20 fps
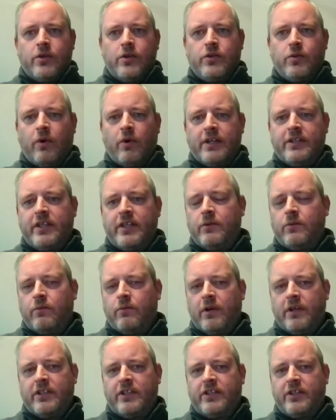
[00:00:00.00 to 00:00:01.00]
So why is
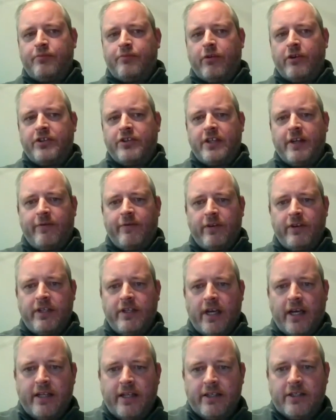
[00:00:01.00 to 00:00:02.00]
this approach
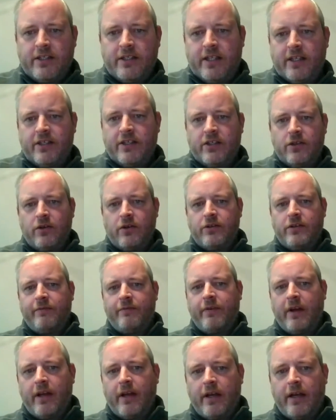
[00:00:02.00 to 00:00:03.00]
different? And this sort
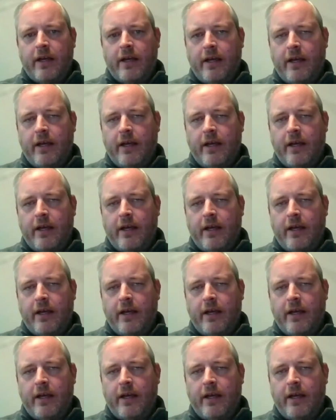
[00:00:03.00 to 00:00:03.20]
of